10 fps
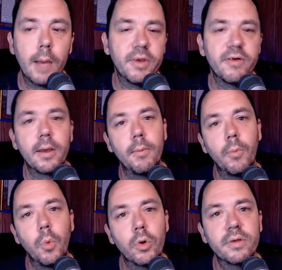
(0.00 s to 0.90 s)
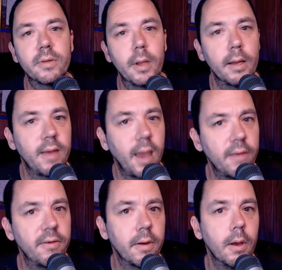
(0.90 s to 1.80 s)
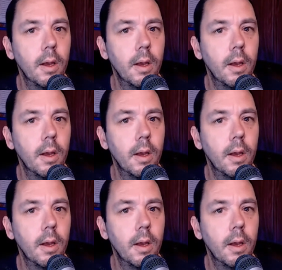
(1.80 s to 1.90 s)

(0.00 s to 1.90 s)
It's taking more attention